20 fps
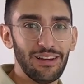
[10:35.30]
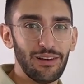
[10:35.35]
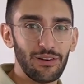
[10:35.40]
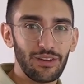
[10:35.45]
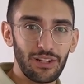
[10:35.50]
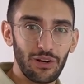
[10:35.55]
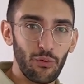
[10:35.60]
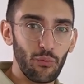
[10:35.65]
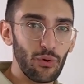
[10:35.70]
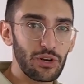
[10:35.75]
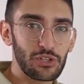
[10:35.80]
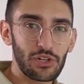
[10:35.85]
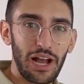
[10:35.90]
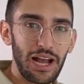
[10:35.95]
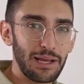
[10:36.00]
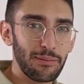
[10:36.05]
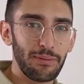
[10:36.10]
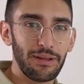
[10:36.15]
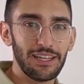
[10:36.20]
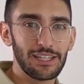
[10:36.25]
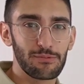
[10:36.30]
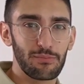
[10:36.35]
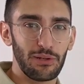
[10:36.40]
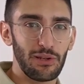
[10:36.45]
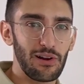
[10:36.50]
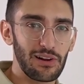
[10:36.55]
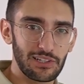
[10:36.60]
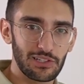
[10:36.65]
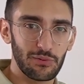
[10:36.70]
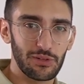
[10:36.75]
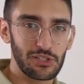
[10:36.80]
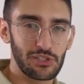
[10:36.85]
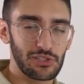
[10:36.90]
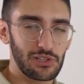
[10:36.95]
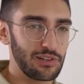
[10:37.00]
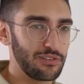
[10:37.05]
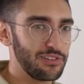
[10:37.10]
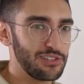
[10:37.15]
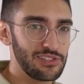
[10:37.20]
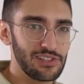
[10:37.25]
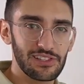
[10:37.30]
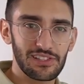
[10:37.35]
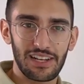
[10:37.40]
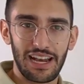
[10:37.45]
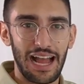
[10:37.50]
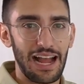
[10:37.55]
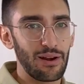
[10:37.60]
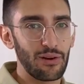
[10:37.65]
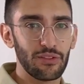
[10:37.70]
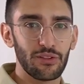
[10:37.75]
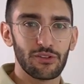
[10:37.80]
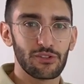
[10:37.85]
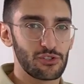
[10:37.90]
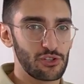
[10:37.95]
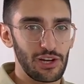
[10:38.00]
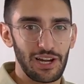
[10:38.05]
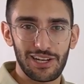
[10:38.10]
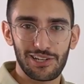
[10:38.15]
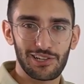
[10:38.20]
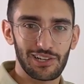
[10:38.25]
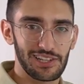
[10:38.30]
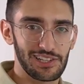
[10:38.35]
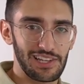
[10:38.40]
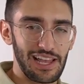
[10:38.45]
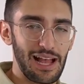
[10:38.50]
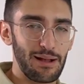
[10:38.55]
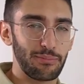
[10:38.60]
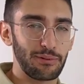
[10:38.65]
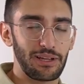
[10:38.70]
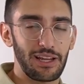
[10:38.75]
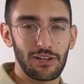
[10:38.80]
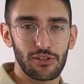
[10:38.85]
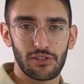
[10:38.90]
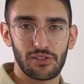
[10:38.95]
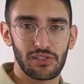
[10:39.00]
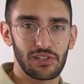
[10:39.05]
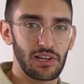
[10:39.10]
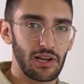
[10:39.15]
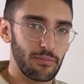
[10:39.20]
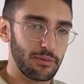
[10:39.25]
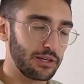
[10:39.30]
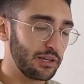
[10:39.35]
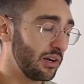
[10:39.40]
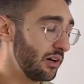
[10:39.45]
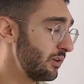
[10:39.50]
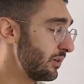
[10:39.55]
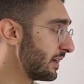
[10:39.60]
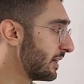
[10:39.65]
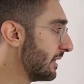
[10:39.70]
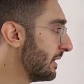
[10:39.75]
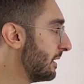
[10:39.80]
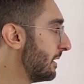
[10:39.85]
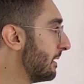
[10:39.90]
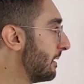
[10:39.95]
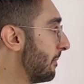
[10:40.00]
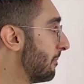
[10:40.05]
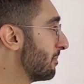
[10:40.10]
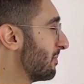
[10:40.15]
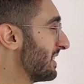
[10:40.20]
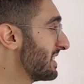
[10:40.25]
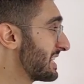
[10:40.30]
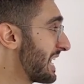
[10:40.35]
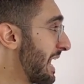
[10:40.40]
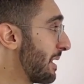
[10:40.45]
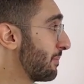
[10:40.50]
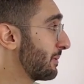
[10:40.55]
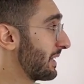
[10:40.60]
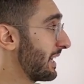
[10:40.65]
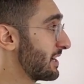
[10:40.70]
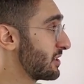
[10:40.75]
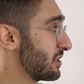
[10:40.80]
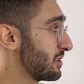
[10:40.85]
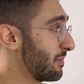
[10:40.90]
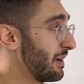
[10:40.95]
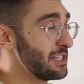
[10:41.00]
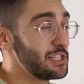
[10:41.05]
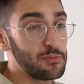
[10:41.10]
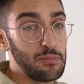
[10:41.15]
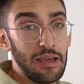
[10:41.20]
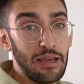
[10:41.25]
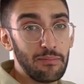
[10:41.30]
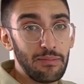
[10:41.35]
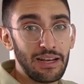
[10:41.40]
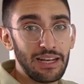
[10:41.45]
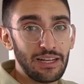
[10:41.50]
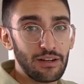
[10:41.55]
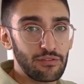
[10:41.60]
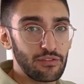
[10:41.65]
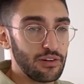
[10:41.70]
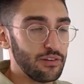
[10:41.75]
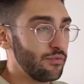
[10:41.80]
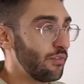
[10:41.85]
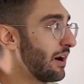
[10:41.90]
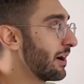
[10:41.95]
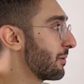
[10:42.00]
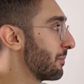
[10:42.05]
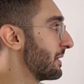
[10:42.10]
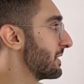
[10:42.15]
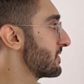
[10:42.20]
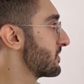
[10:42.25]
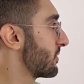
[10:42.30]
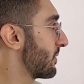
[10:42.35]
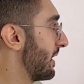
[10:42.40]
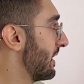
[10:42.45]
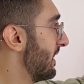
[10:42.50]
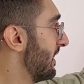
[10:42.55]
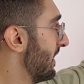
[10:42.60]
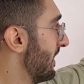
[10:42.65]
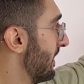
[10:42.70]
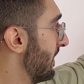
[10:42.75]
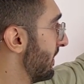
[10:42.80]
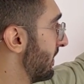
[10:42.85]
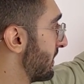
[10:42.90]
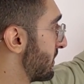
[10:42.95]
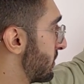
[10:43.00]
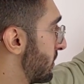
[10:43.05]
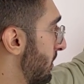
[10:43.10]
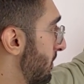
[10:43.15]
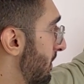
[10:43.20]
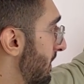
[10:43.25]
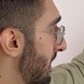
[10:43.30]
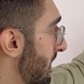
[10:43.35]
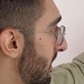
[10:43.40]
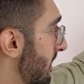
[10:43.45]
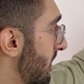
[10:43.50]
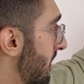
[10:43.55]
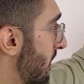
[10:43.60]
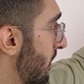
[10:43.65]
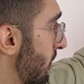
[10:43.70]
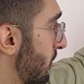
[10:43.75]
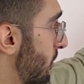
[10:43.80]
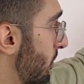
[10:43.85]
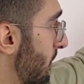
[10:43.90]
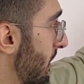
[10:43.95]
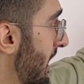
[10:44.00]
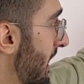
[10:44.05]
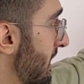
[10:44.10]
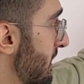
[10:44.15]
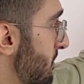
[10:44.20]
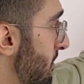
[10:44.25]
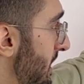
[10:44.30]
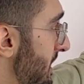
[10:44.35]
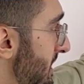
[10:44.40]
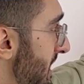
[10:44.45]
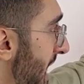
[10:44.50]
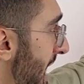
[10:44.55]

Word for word: you know, which IPs belong to which services and how are those changing as applications come and go. And these applications might span many different environments, right? This could be, you know, Kubernetes-based